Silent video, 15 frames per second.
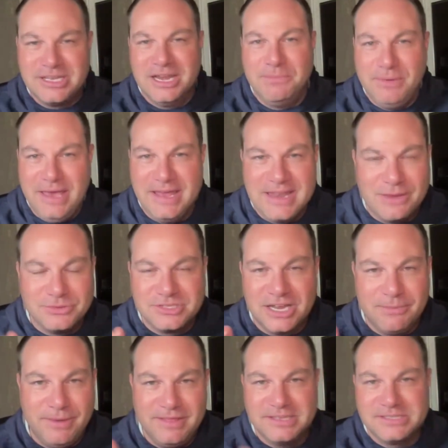going to be it. And I was going to
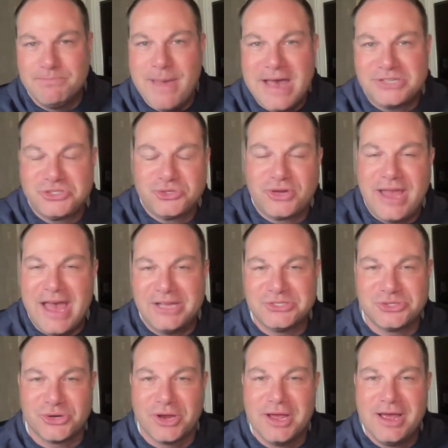be this master
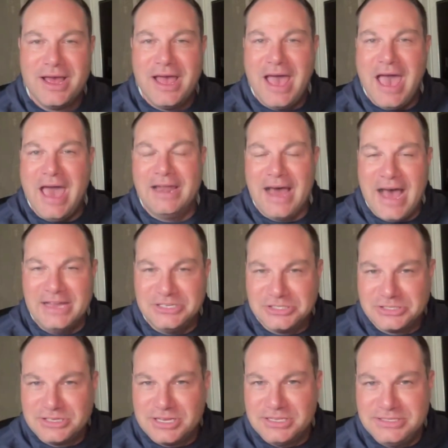caster. And I
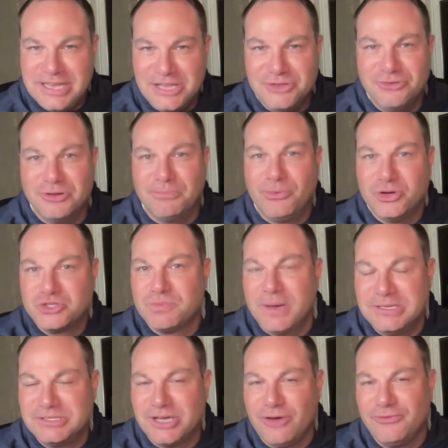just continue to push
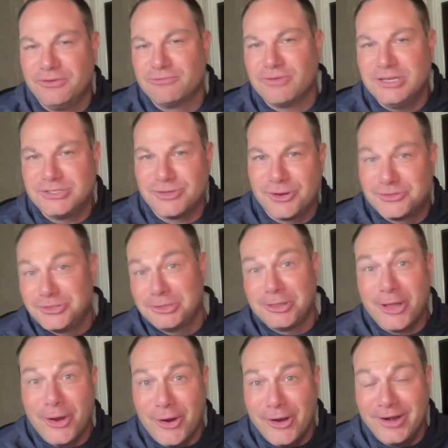myself and research and
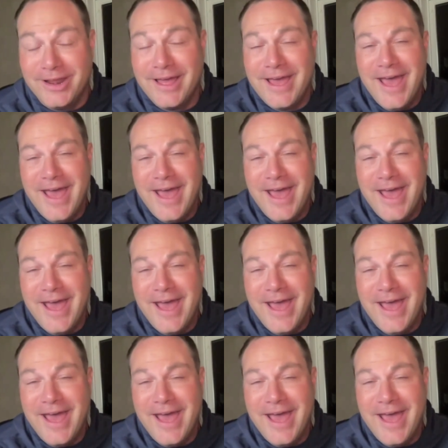learn.